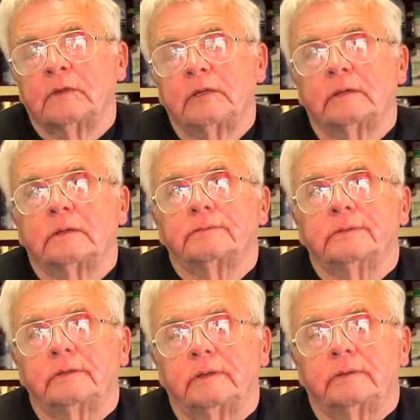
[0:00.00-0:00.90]
years
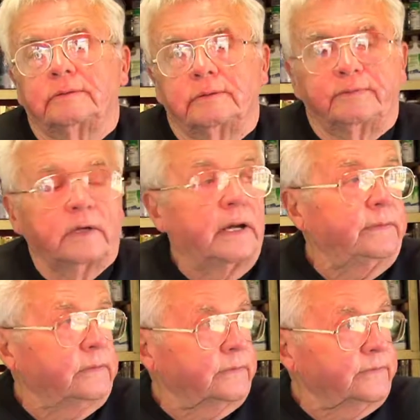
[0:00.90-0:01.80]
and years of
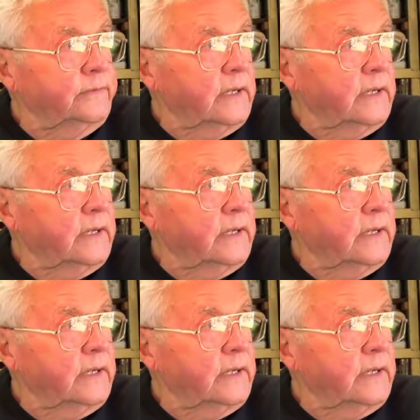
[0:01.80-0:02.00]
diving for